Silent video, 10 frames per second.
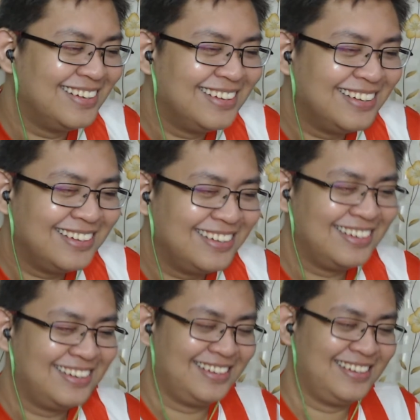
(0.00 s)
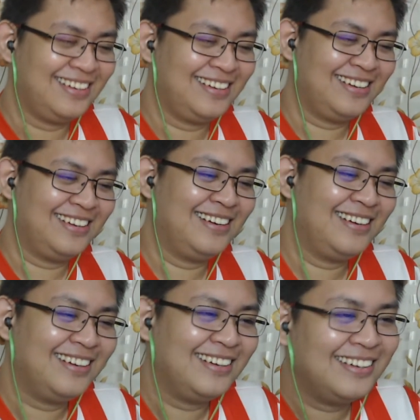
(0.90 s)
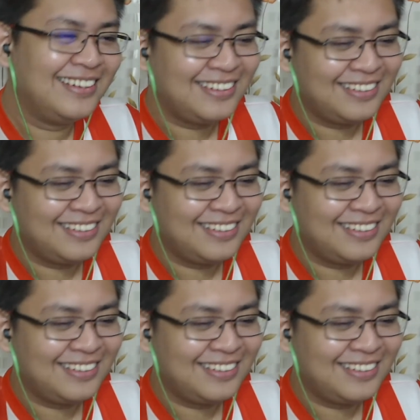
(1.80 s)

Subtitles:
No one is speaking in this clip.